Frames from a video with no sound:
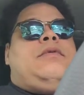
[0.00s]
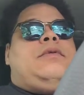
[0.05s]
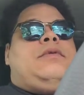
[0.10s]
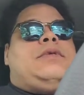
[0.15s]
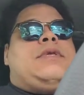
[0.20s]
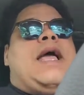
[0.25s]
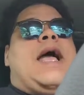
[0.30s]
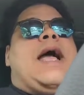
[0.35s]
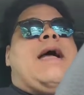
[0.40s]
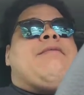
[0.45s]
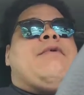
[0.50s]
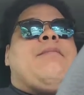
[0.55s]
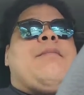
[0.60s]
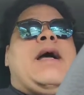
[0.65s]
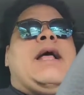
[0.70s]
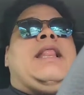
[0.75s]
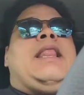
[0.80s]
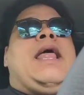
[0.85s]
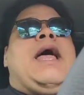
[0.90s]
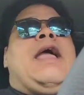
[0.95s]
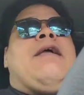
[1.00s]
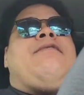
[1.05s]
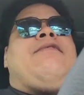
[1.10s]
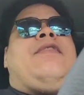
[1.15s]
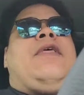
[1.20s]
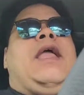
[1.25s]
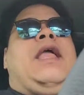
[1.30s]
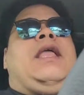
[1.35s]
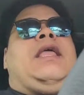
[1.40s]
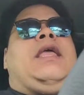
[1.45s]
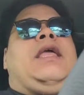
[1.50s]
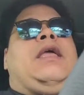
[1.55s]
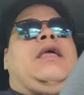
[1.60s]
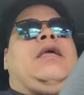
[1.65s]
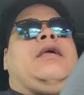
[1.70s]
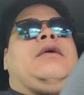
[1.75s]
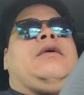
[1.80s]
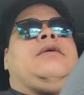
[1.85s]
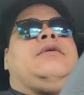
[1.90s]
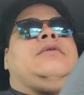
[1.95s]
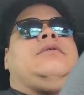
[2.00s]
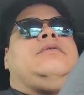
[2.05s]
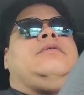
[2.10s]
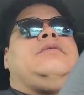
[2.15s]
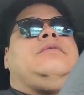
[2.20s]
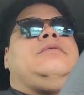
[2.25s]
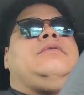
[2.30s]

time in my life thinking,